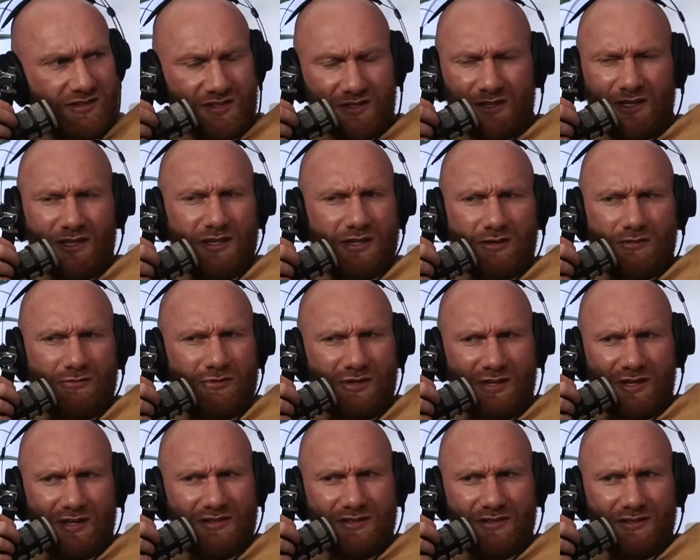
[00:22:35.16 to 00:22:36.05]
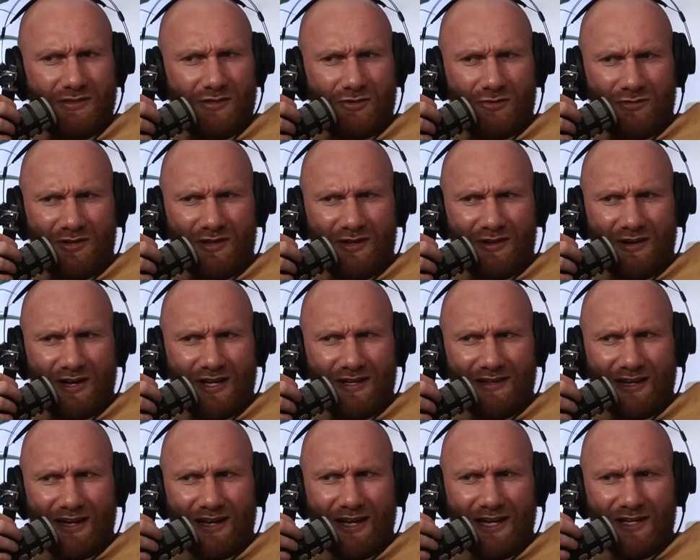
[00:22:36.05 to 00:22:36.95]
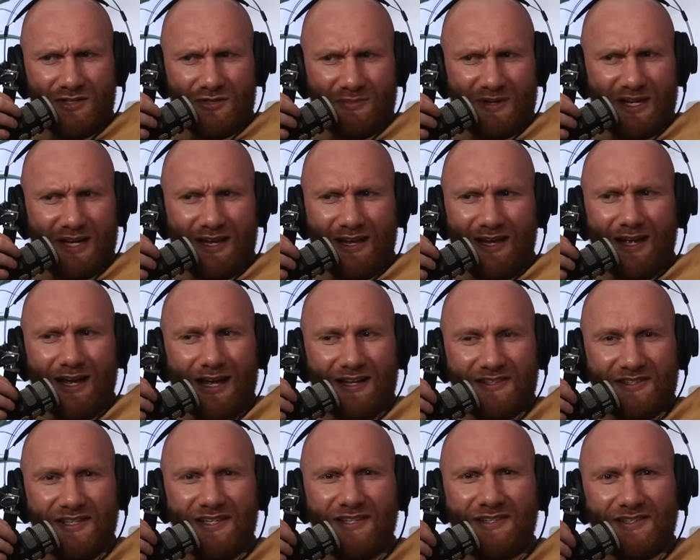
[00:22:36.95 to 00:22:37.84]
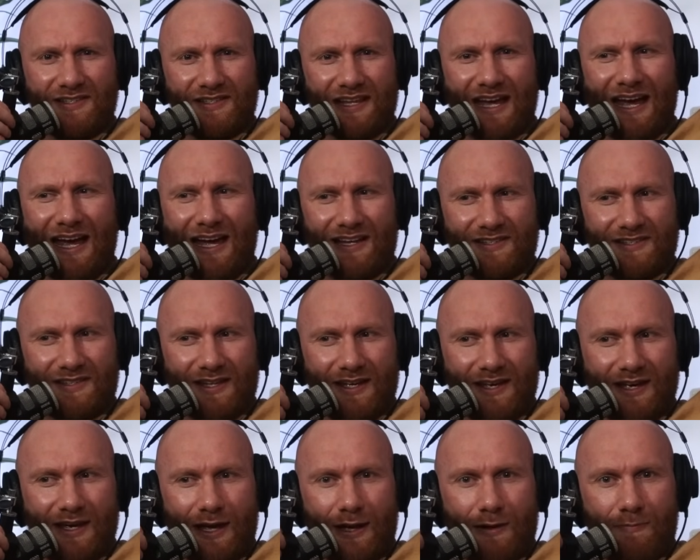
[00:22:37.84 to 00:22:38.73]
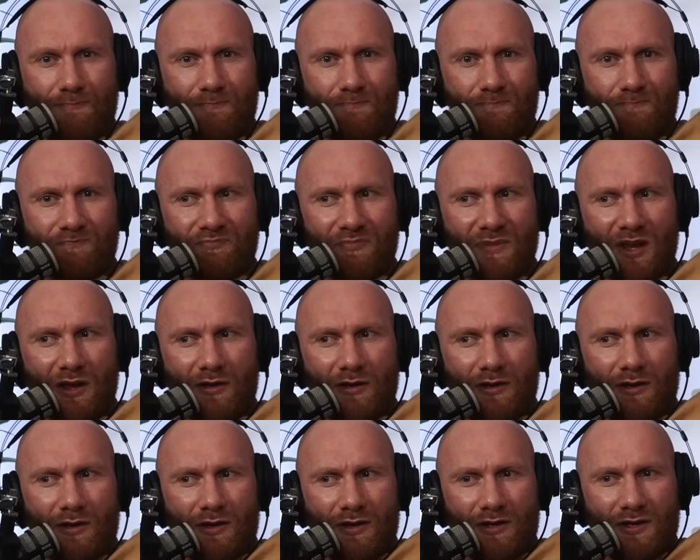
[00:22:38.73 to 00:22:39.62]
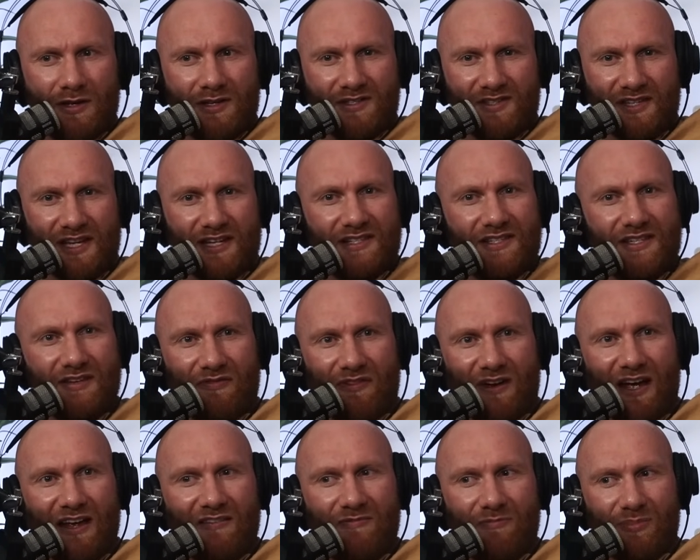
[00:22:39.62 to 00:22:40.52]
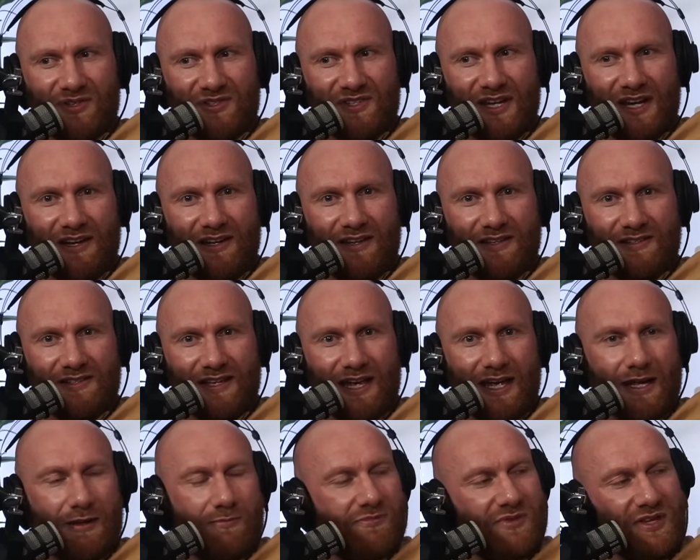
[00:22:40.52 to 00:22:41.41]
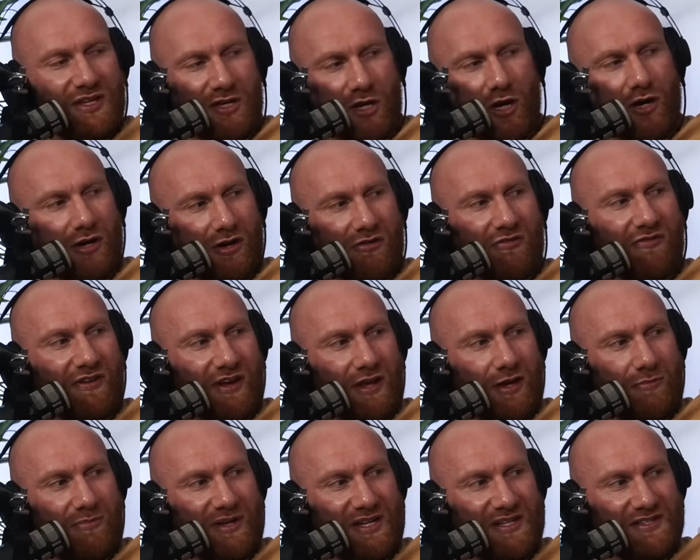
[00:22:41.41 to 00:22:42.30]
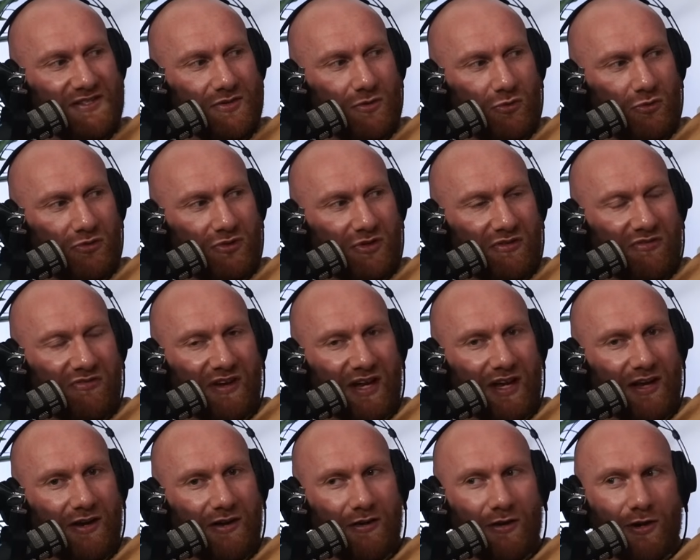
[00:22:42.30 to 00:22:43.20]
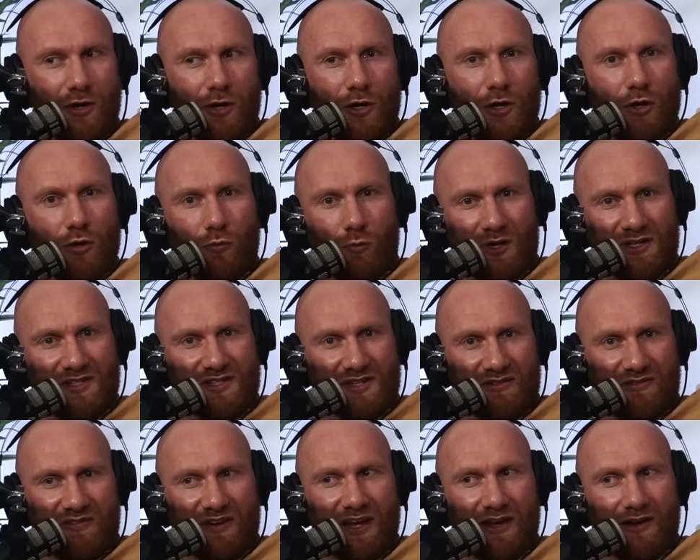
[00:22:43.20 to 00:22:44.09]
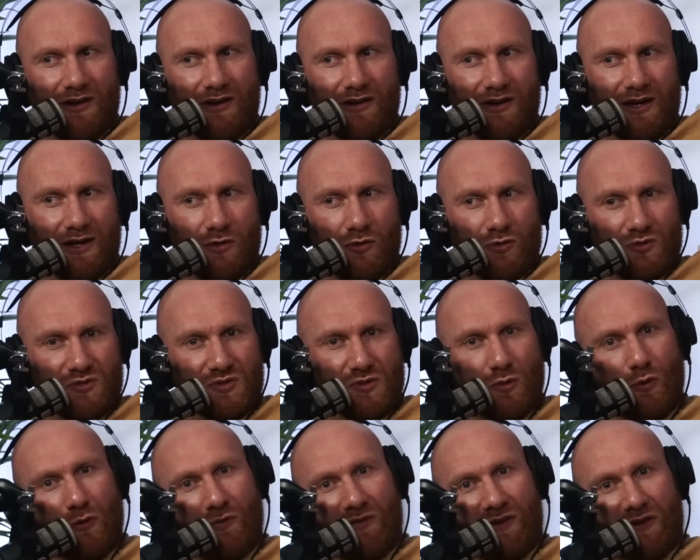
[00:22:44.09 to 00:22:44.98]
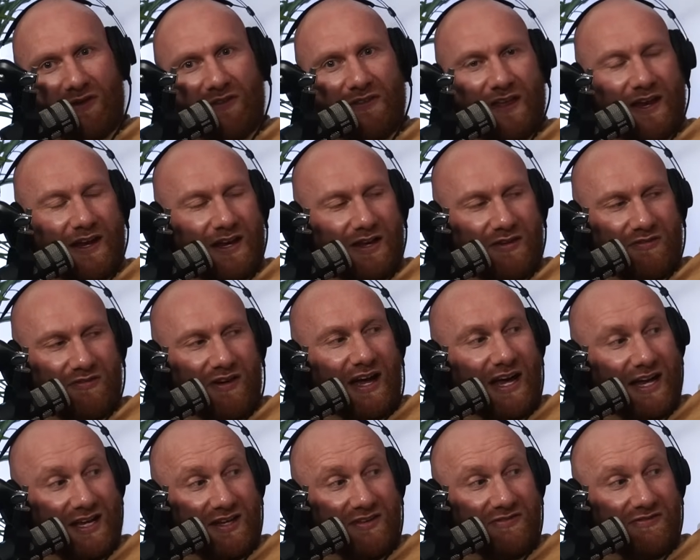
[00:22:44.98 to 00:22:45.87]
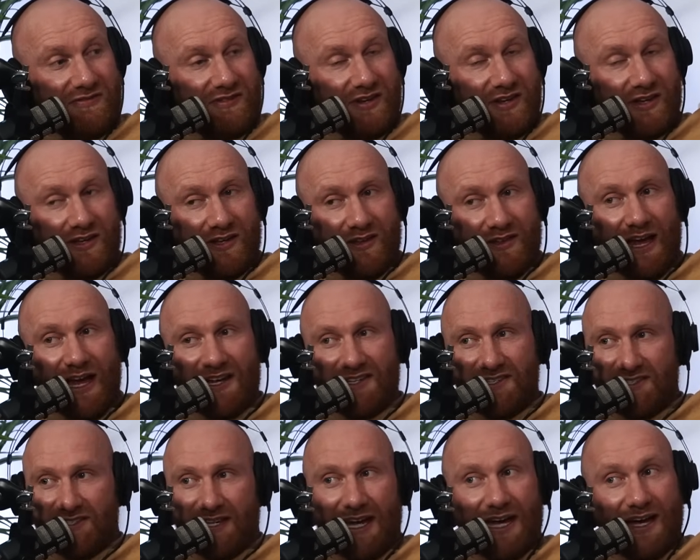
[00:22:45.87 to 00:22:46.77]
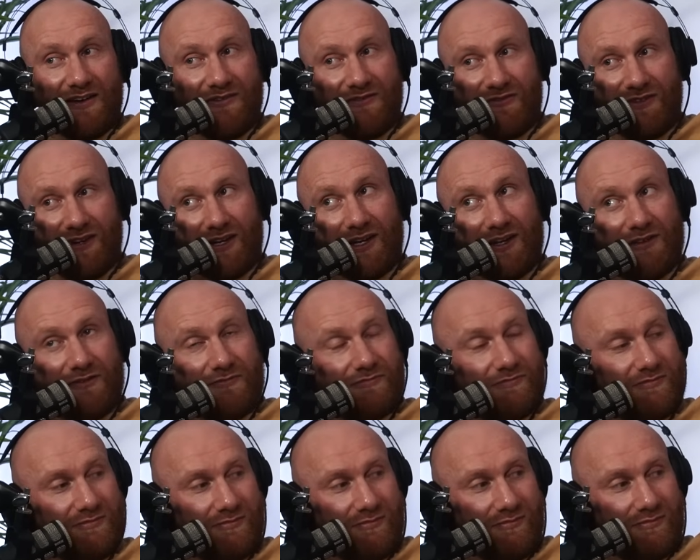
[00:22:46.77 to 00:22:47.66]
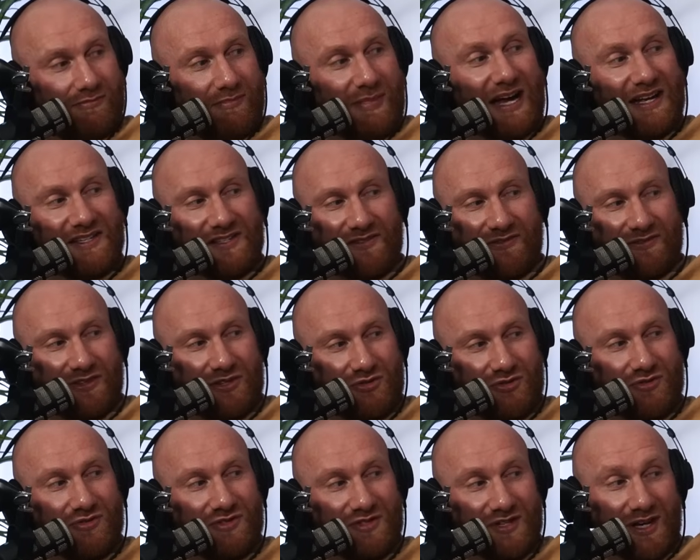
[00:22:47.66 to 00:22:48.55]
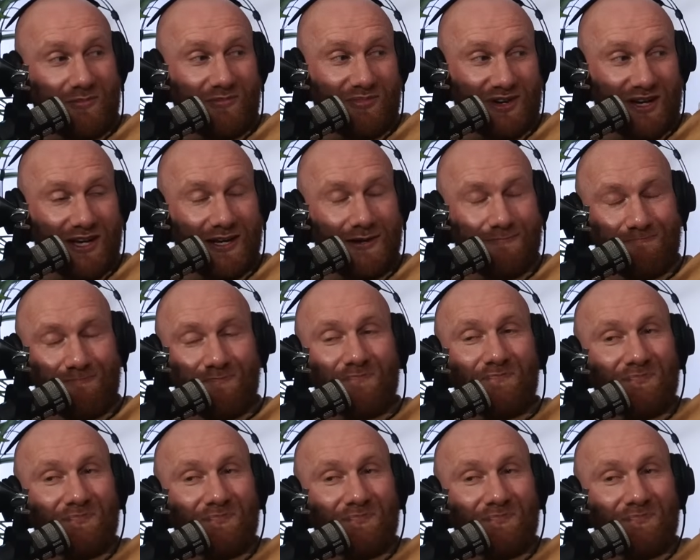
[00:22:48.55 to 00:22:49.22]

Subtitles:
It's clear you're going in the right direction, mate. I seen stats that 65% of the time the younger fighter beats the older fighter. Once a fighter goes over 35, that stat fucking massively shoots up, right?